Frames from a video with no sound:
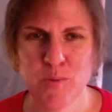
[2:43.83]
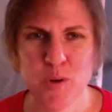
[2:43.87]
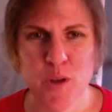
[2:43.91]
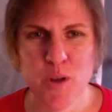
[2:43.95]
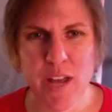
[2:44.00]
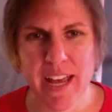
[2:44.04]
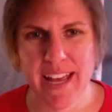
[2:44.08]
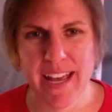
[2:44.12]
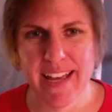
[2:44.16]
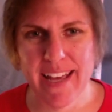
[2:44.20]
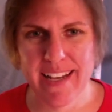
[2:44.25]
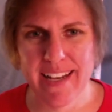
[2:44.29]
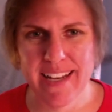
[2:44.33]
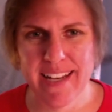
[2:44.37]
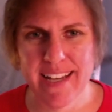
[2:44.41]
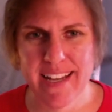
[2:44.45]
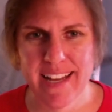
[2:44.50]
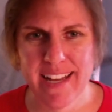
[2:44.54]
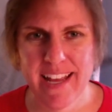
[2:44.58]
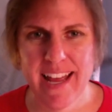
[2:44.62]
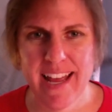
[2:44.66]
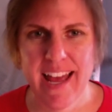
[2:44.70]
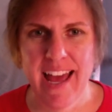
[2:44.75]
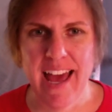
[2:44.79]
head
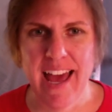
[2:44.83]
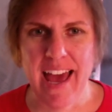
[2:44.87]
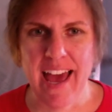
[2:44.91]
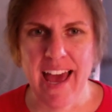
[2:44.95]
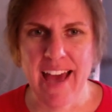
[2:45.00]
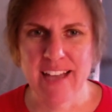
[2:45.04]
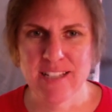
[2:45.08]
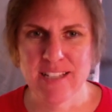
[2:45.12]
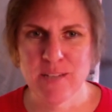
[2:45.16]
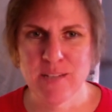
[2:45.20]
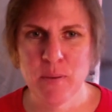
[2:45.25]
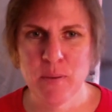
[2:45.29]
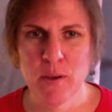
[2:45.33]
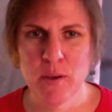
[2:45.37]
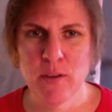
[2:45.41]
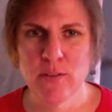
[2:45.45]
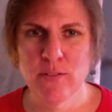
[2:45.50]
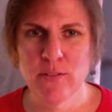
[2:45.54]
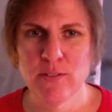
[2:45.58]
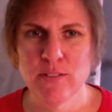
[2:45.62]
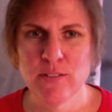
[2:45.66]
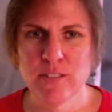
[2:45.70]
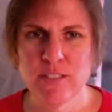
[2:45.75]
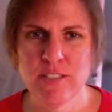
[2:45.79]
as
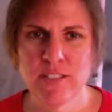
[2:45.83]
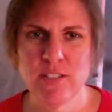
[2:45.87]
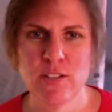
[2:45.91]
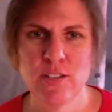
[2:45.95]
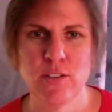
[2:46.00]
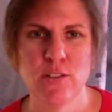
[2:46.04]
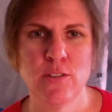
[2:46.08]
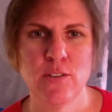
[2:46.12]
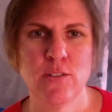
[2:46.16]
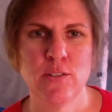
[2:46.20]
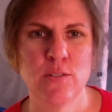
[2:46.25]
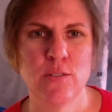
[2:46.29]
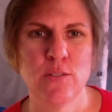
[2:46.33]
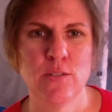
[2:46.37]
opposed to